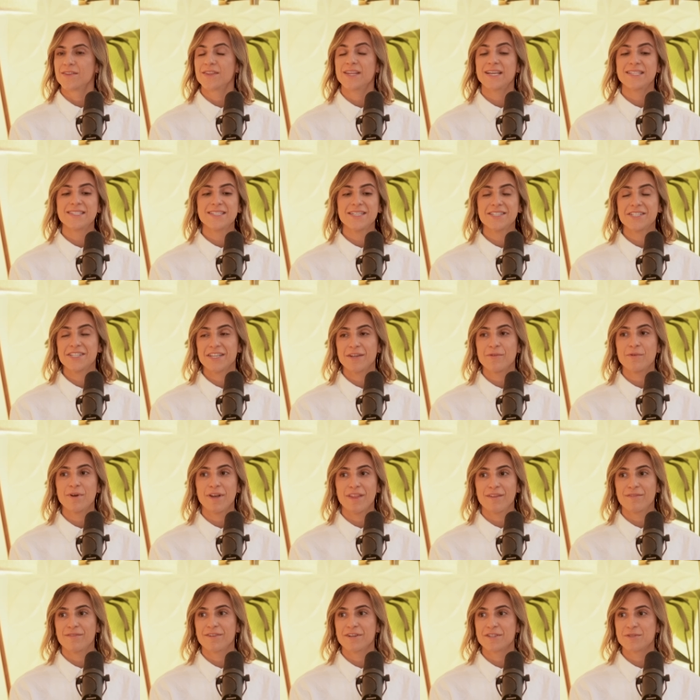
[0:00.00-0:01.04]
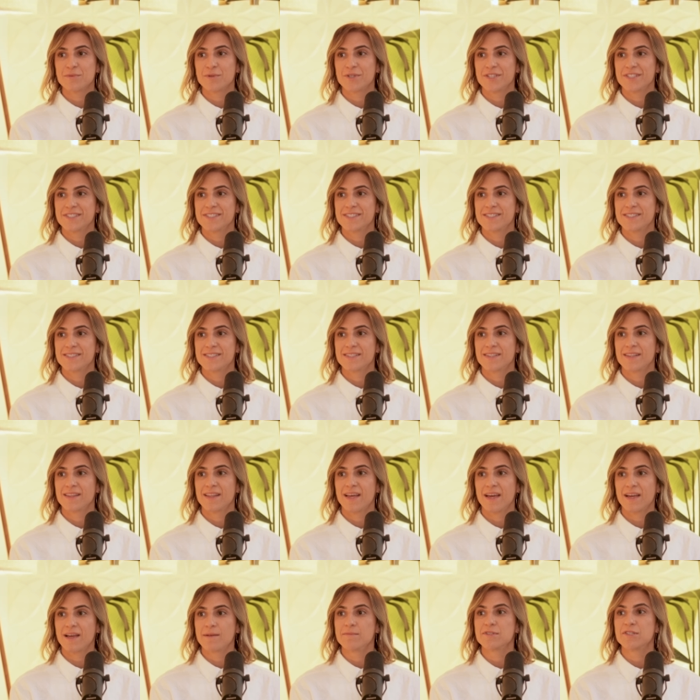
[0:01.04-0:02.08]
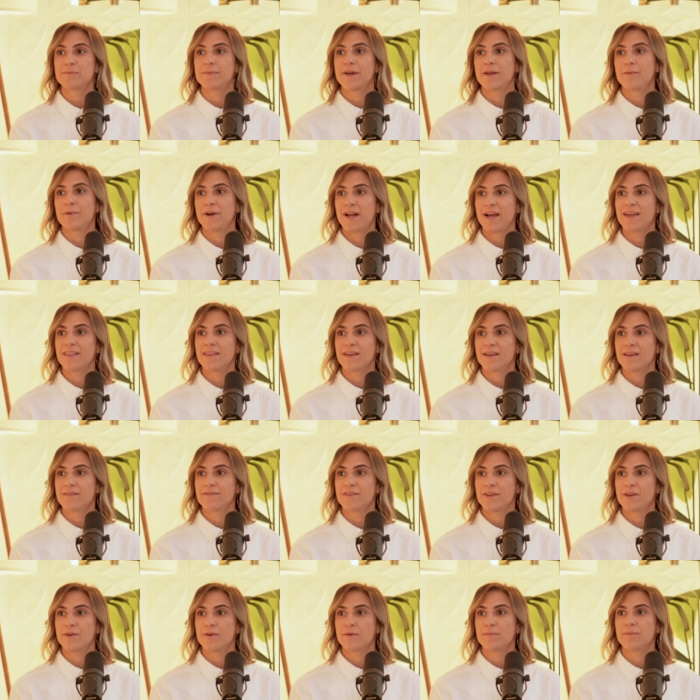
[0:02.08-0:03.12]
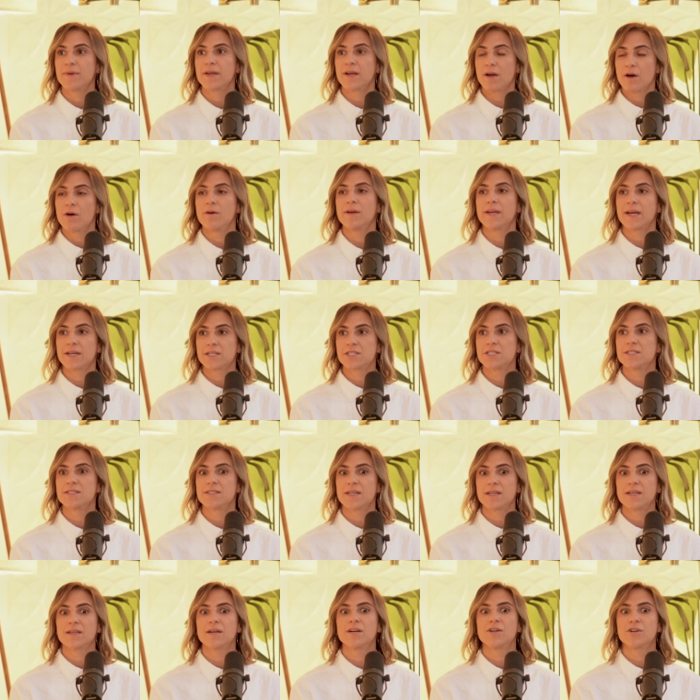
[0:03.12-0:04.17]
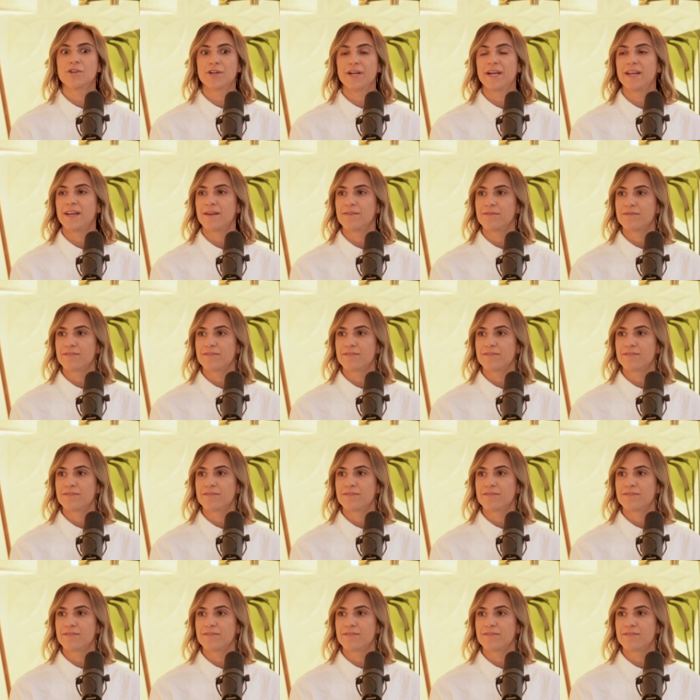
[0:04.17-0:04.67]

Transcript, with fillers: That's actually one of the first words that comes to mind when I think of you. I'm like, oh, yeah, she's like a creative